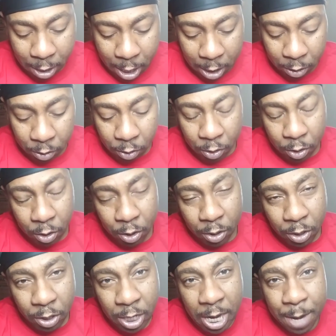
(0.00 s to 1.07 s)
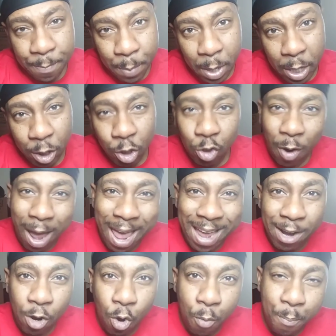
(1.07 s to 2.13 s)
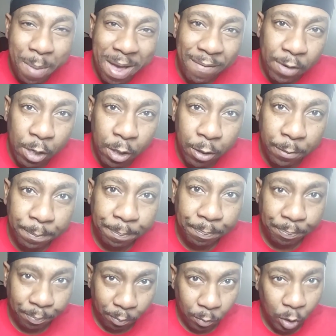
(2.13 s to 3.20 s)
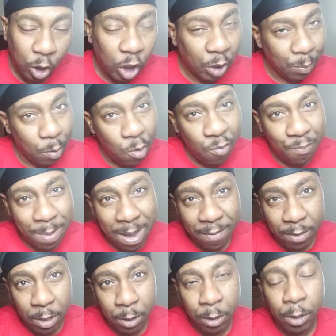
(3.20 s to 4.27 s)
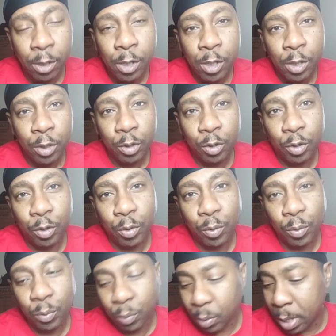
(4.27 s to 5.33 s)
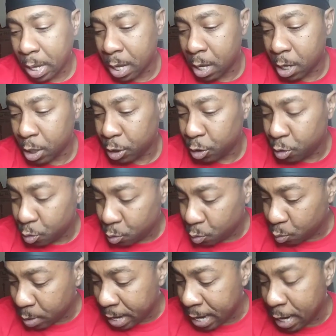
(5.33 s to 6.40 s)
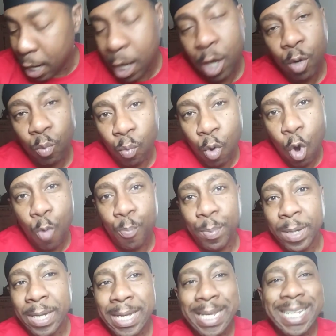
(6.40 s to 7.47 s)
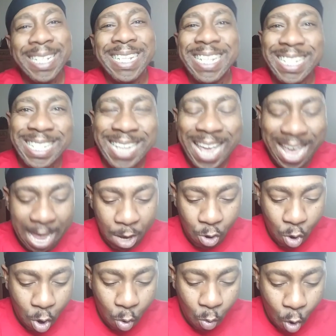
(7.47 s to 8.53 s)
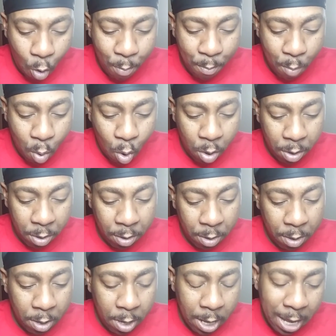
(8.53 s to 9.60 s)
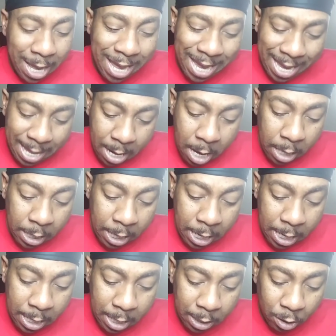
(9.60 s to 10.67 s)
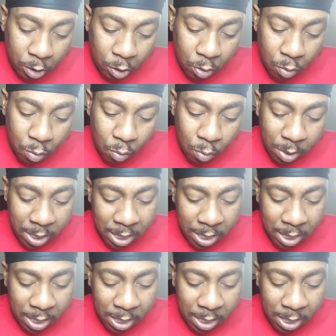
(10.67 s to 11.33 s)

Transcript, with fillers: the steep triangle beveler, smooth beveler to uh, do a rope design or a rope border. And again, this tool